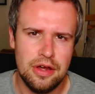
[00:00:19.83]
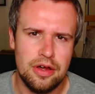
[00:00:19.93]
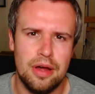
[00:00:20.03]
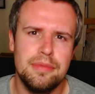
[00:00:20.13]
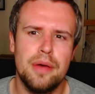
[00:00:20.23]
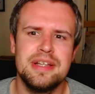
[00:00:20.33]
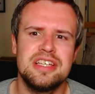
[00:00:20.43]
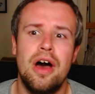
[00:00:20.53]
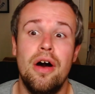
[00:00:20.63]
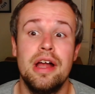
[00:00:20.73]
I'm going to
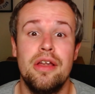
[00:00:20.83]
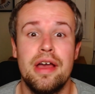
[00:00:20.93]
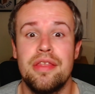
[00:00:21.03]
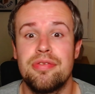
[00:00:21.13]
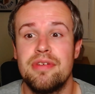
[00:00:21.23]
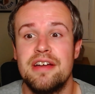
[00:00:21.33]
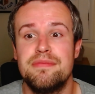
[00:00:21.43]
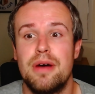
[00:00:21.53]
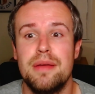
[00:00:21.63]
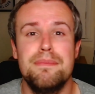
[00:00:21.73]
highlight three of
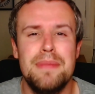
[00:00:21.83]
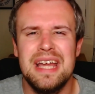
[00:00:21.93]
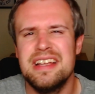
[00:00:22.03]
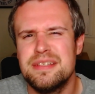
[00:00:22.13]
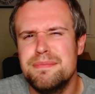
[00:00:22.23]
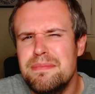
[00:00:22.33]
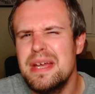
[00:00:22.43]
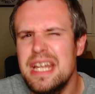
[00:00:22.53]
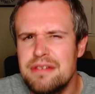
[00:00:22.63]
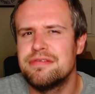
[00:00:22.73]
my biggest
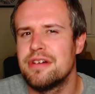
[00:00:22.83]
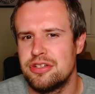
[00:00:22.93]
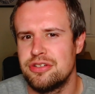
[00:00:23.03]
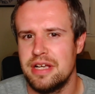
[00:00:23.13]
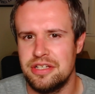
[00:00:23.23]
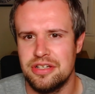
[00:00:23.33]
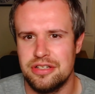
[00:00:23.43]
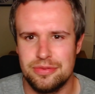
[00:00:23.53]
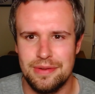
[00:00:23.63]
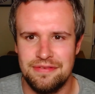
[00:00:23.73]
mini
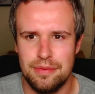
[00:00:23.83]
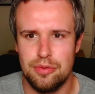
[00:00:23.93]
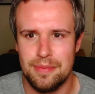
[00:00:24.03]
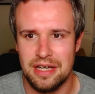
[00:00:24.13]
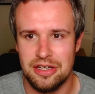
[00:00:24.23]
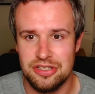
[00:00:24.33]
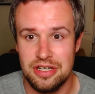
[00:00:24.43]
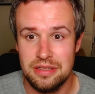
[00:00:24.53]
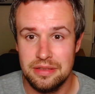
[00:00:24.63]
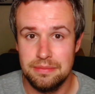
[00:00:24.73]
frustrations with Football Manager,